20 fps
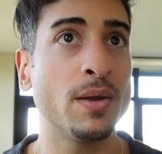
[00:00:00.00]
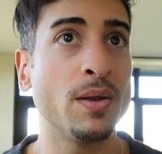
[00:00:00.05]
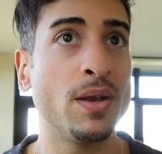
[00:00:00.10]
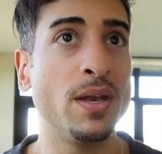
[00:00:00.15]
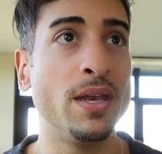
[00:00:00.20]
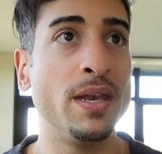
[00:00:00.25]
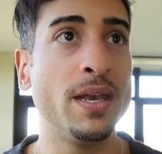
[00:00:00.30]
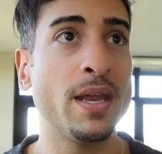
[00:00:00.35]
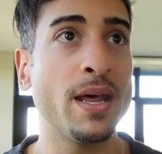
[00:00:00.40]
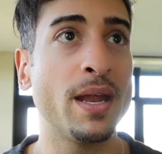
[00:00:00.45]

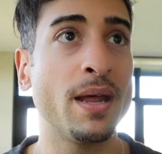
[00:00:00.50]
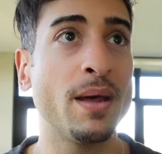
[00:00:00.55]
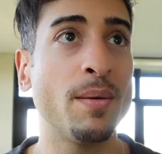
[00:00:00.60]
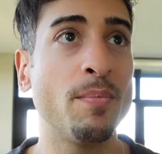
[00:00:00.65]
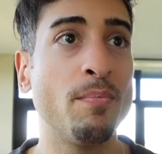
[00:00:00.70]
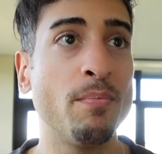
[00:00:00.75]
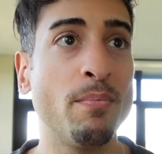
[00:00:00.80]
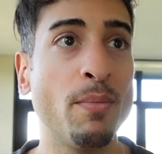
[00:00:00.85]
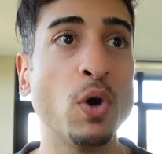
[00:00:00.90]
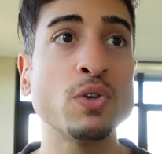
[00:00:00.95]

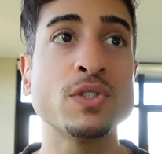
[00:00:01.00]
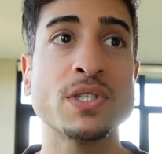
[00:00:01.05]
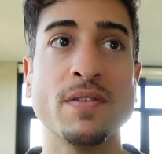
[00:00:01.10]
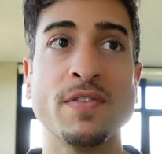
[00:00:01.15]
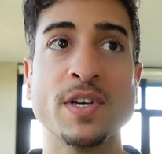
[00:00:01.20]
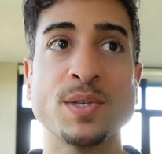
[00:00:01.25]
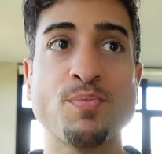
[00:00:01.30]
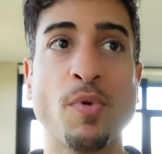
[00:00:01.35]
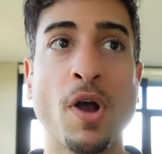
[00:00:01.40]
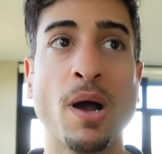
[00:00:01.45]
most of
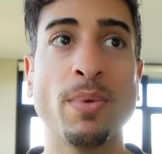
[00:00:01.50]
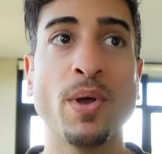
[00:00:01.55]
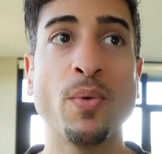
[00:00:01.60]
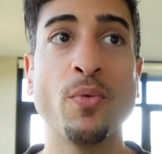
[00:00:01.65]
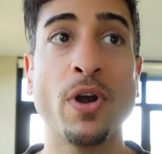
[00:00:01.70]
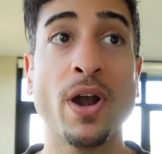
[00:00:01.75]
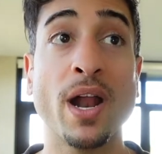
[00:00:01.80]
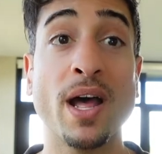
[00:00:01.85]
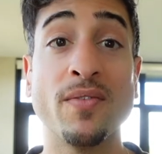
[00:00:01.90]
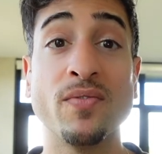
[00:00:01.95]
us probably
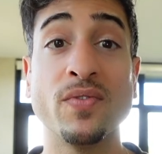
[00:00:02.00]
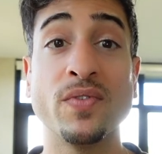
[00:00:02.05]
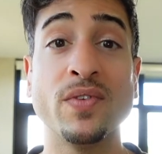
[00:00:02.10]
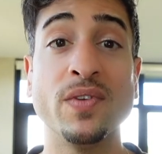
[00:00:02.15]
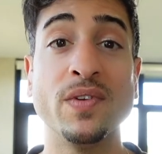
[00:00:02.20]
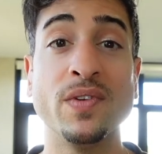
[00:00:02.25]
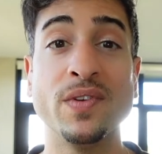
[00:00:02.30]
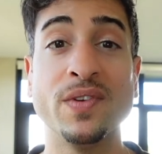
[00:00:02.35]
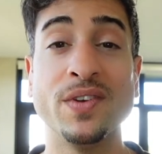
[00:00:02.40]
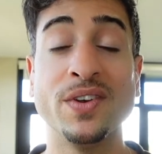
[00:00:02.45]
wouldn't have
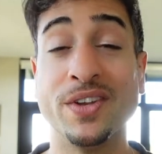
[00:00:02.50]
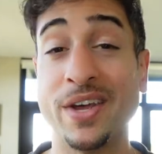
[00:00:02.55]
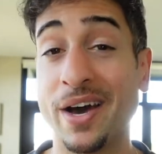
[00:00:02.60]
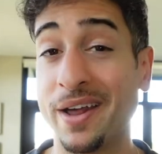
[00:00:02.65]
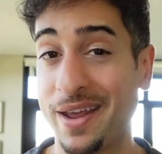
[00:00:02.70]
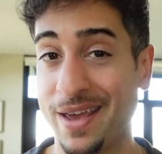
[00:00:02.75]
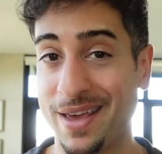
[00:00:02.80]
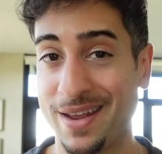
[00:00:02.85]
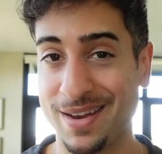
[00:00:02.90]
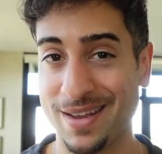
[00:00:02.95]

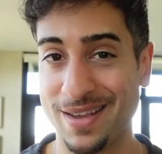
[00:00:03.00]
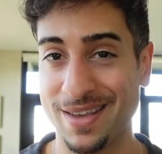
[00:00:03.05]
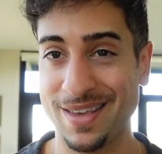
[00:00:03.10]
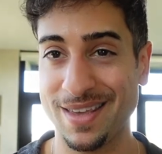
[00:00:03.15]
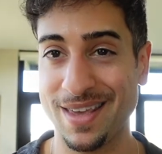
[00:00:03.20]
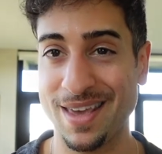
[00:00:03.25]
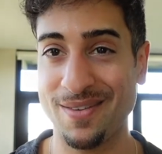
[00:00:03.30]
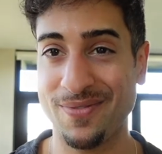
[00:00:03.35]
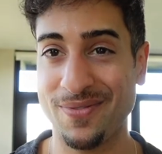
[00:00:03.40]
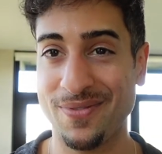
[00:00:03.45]
done it
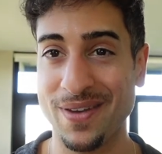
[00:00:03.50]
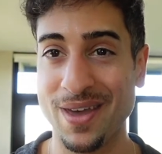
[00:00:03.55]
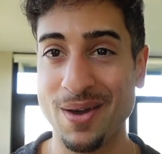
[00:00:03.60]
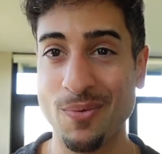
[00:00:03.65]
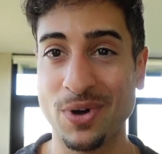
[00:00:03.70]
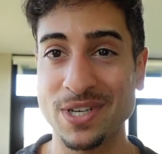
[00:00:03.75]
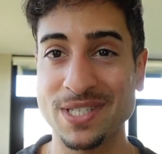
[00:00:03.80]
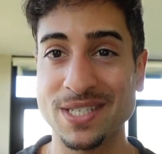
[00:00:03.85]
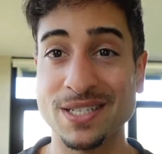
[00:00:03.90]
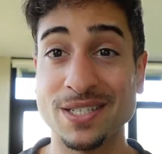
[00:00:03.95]
if it
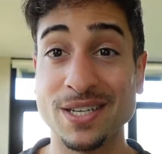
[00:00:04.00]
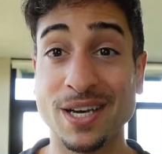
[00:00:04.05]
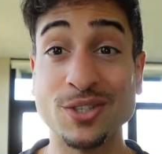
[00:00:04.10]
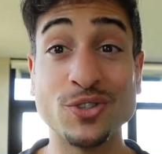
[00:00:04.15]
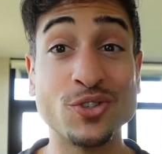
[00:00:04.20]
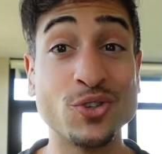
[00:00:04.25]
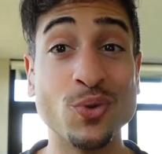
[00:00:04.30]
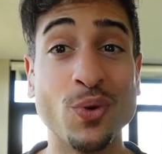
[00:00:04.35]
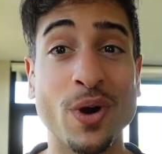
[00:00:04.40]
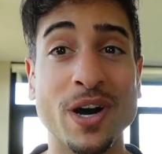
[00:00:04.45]
wasn't done
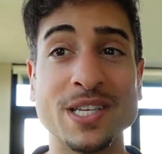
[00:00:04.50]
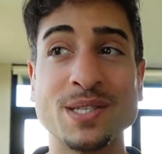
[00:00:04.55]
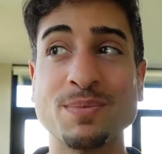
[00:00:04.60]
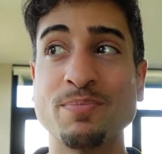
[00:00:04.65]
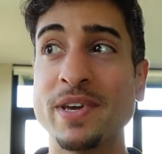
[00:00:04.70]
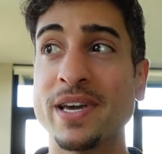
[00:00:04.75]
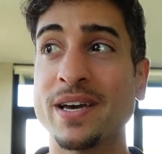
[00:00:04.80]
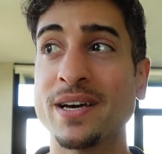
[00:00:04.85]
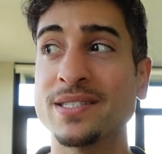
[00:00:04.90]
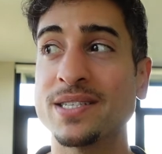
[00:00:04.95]
to us
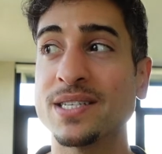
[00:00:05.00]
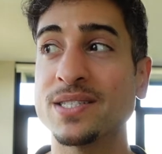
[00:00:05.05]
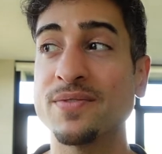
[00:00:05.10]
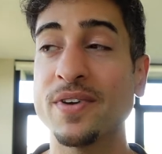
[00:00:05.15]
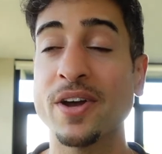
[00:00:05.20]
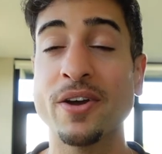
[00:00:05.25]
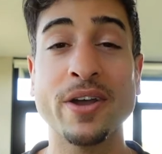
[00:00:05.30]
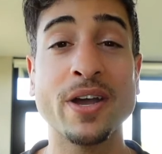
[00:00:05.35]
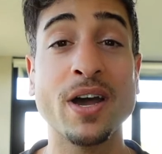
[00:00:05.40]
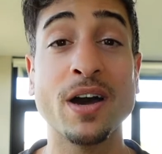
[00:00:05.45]
because it's
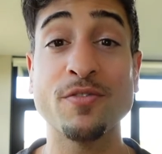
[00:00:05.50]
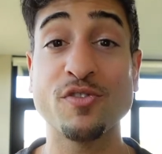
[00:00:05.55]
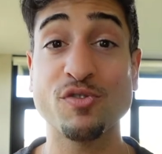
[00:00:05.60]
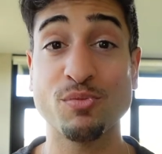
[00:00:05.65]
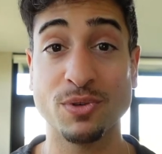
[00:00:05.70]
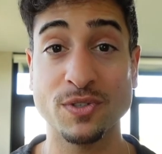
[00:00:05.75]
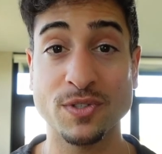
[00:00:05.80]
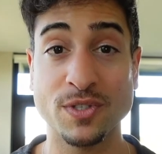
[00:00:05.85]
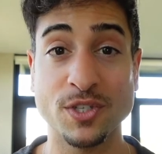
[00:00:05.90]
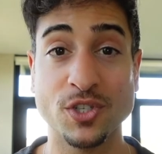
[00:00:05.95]
very
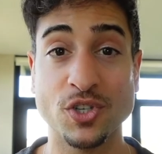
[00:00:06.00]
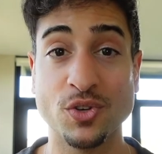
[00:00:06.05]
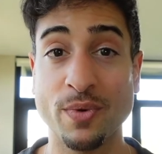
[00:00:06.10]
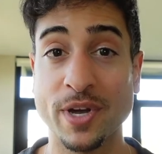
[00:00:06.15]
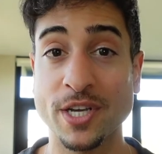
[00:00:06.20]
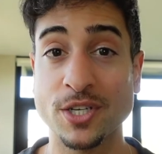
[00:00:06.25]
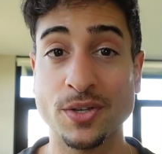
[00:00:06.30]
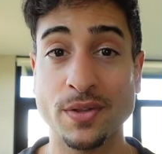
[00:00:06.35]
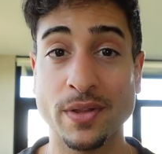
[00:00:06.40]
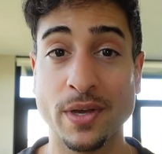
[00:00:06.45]
comfortable
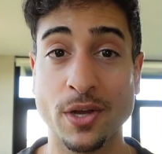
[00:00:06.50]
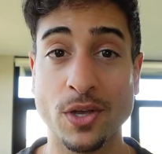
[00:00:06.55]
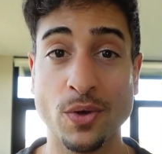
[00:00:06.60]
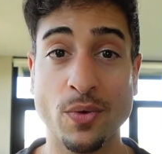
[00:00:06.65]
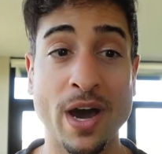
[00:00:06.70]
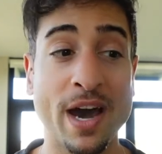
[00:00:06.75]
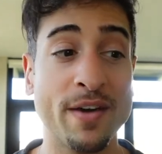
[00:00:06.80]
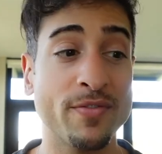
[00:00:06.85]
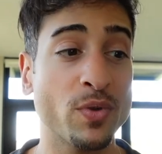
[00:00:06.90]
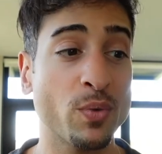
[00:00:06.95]
situation there. You
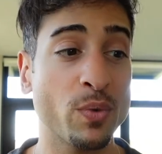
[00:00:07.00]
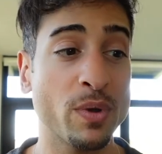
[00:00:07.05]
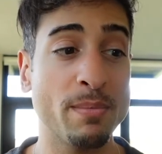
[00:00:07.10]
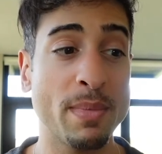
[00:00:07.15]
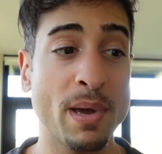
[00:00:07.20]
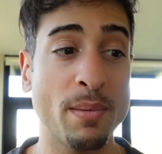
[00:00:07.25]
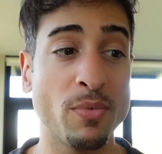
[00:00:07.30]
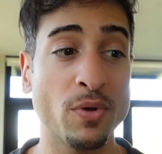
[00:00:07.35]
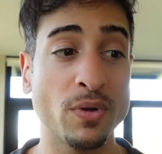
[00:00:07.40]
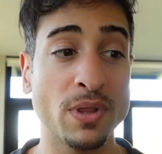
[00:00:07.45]
have to
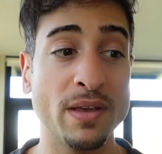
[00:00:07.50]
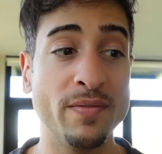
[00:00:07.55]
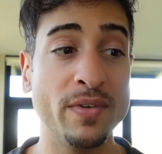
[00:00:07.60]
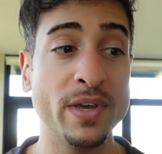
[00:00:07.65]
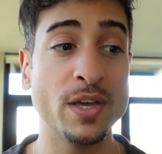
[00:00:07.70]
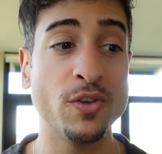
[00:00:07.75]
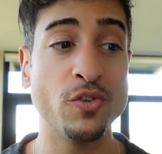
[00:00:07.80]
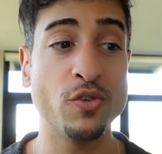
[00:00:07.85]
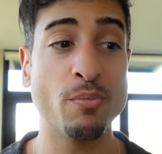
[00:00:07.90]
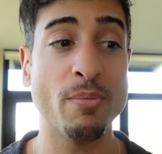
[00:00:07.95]
remember
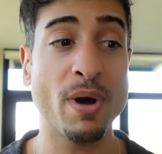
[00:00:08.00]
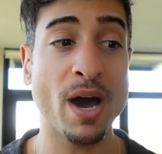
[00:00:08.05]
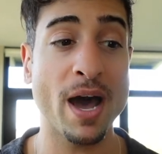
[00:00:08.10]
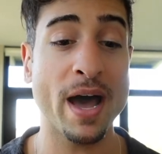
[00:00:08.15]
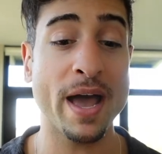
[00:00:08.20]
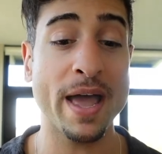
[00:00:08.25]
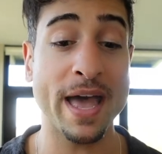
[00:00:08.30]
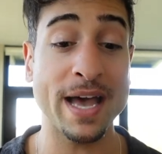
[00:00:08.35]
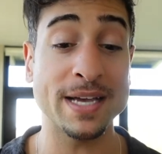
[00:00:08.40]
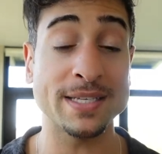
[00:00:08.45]
living in
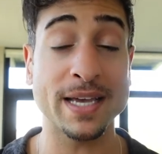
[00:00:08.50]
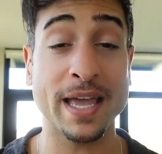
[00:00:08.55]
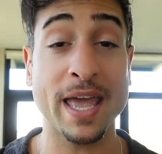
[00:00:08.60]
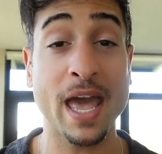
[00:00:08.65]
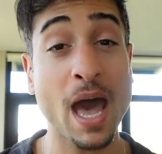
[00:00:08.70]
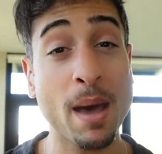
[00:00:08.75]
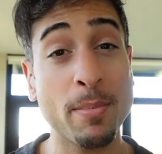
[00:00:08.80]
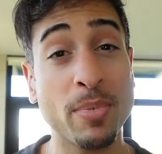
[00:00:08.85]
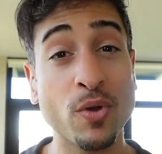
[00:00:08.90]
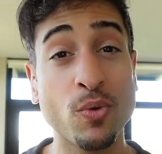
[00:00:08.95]
Dubai as a
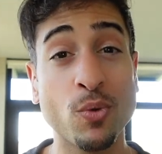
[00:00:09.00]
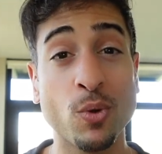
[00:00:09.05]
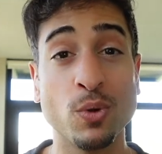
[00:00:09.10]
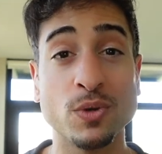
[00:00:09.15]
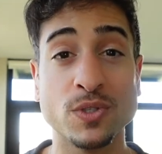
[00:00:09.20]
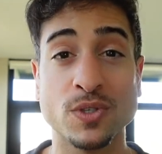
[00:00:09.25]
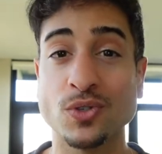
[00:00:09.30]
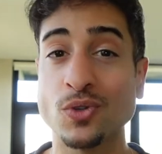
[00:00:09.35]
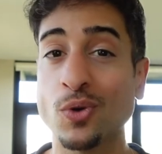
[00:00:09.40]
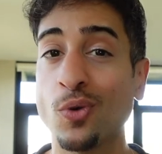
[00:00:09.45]
cabin crew
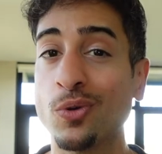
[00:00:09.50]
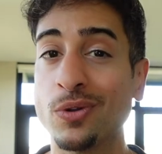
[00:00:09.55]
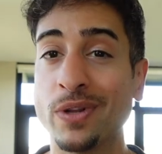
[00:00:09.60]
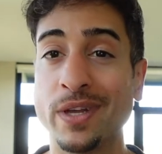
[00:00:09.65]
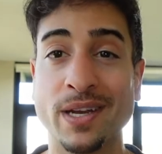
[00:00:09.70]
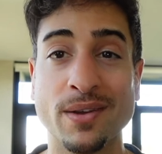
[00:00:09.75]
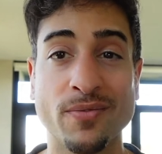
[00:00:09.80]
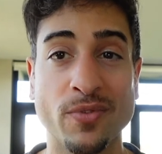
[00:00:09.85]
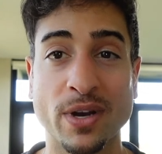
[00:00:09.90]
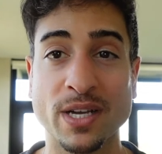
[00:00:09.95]
is a
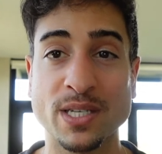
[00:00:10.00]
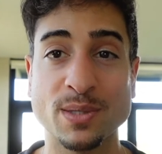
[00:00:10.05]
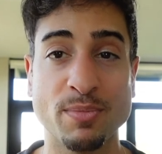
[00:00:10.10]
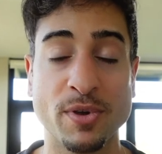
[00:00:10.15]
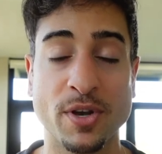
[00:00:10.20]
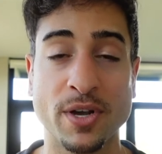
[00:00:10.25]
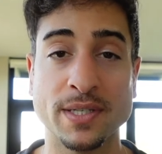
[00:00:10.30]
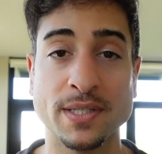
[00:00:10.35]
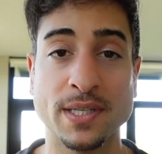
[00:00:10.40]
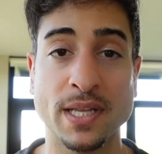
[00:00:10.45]
totally different
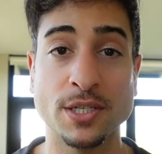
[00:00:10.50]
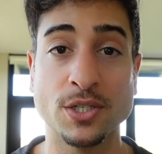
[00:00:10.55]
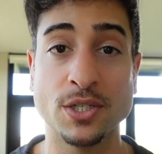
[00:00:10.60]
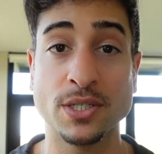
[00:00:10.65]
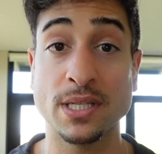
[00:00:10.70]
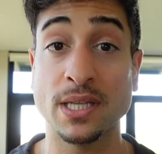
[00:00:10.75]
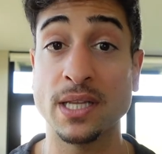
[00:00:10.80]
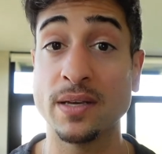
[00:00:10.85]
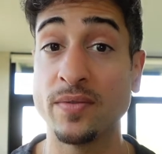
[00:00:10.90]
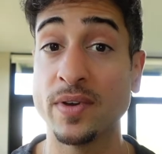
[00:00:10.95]
experience than
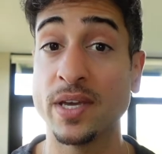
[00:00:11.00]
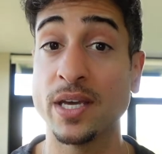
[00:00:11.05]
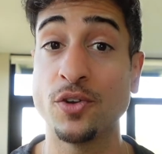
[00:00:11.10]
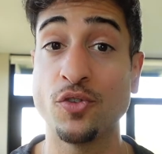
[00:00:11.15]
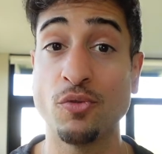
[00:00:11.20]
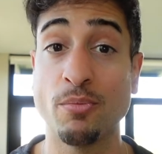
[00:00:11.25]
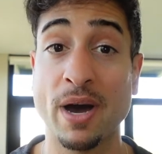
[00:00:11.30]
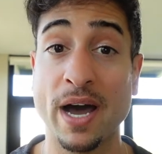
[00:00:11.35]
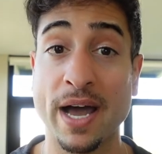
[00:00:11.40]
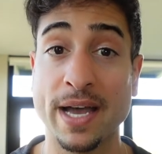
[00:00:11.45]
just living in
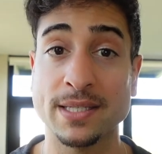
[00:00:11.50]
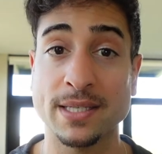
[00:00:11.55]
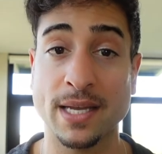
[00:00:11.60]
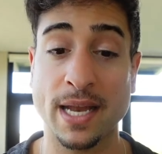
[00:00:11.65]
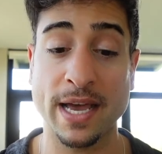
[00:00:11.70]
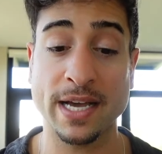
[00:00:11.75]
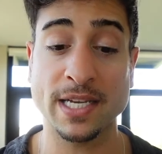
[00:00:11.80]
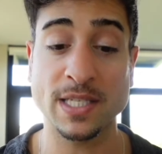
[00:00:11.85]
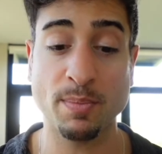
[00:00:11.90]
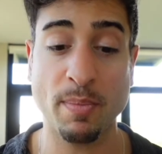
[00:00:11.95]
Dubai as an
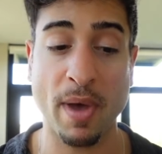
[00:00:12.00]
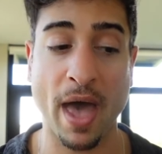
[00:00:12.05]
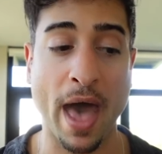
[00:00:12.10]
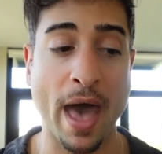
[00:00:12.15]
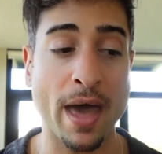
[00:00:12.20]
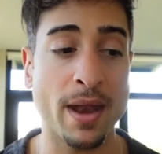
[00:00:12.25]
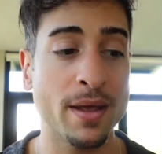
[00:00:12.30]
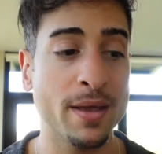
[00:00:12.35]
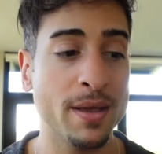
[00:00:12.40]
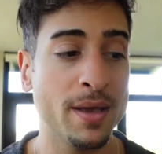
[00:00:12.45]

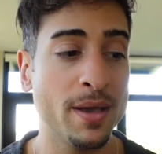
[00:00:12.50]
expat.